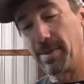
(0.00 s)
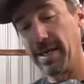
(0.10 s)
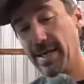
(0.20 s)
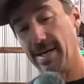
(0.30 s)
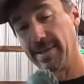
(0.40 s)

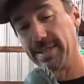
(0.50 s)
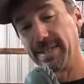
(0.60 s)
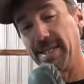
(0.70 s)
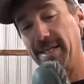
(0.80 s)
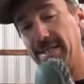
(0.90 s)
right now is
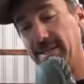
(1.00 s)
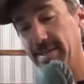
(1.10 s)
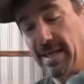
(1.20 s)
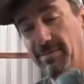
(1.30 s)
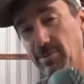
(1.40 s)
that
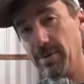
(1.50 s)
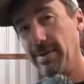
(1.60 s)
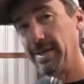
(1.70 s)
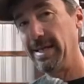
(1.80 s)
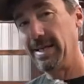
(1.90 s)
even
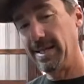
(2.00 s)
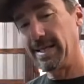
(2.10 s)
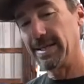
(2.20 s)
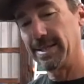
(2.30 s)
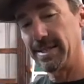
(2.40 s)
with the
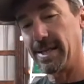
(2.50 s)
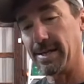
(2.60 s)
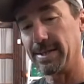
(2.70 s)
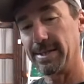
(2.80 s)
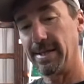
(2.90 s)
thickest
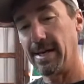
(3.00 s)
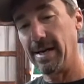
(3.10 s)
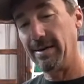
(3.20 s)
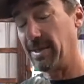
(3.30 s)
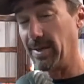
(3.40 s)
socks that I
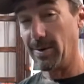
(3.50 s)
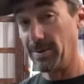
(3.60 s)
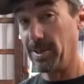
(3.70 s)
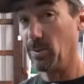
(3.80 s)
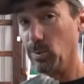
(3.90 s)
have, like
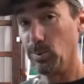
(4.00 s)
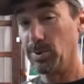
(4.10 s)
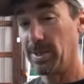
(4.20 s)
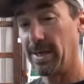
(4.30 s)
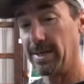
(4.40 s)
Arctic wool
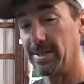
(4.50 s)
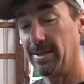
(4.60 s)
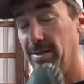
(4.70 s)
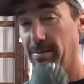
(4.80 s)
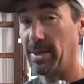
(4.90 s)

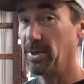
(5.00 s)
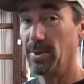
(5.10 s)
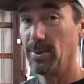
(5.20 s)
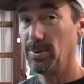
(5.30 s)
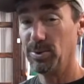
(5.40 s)
socks, my
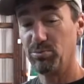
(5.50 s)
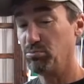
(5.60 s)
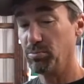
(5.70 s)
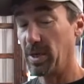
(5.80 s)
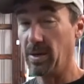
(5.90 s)
toes
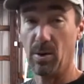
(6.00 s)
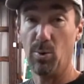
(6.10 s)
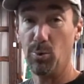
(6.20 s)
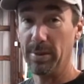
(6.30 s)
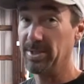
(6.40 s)
get
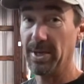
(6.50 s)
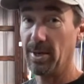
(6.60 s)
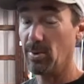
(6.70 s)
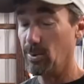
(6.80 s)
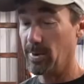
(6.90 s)
cold and
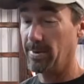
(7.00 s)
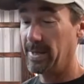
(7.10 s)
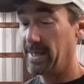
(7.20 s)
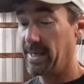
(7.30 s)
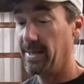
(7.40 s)
stay cold all
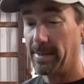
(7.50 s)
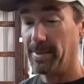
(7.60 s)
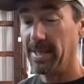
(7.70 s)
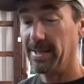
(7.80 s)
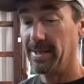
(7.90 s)
day. I
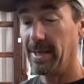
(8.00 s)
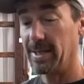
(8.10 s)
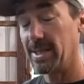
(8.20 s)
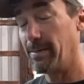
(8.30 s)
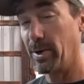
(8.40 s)
think the
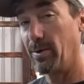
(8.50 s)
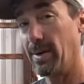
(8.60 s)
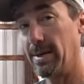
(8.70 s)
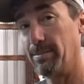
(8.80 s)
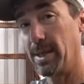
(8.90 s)
next time I
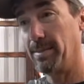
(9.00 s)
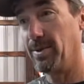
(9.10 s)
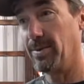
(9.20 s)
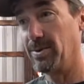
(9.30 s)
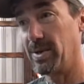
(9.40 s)
go out, I'm probably
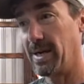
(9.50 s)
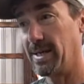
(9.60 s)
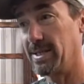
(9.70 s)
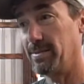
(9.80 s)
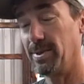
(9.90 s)
gonna
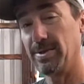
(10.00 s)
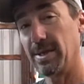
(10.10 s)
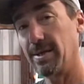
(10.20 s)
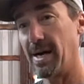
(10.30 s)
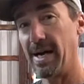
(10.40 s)
try some of those
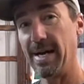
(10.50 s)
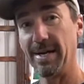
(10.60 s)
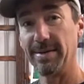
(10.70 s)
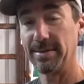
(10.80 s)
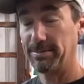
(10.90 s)
hot
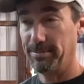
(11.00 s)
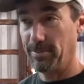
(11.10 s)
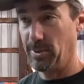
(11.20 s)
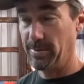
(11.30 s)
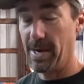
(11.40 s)
hands,
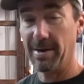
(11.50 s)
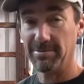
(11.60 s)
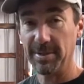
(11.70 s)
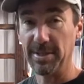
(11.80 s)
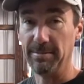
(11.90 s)
well,
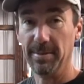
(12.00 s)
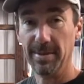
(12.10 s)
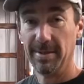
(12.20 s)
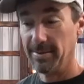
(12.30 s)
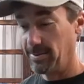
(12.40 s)
hot feet,
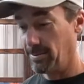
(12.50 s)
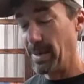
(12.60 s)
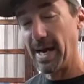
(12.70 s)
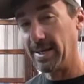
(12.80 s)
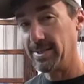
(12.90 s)
little
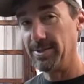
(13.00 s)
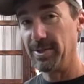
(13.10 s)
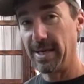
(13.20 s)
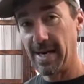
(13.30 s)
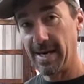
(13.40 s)
packs that
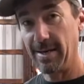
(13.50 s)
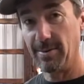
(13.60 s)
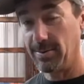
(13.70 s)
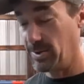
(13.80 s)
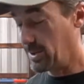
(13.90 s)
you can add in
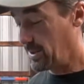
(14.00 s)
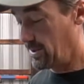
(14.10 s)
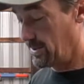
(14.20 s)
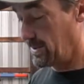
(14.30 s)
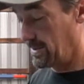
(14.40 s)
on your
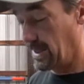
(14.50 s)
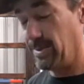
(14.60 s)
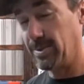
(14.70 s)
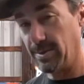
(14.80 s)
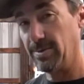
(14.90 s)
toes. I
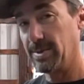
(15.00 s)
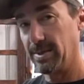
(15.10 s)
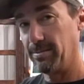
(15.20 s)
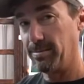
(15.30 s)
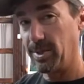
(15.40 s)
used to use
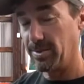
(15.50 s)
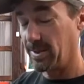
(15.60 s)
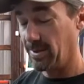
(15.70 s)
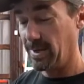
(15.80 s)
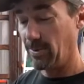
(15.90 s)
them years
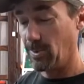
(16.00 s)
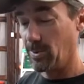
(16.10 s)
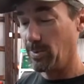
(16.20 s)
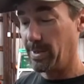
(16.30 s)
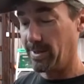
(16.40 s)
ago and they
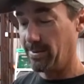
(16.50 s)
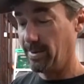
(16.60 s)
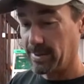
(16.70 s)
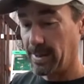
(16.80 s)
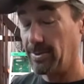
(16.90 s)
worked well.
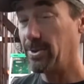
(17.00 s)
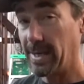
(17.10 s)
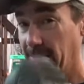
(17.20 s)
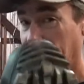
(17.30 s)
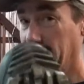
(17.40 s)
So I'm gonna try
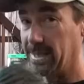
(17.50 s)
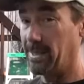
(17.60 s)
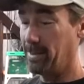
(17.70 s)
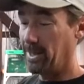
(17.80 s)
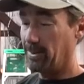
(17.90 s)
that next
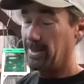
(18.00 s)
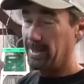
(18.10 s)
time. Anyway,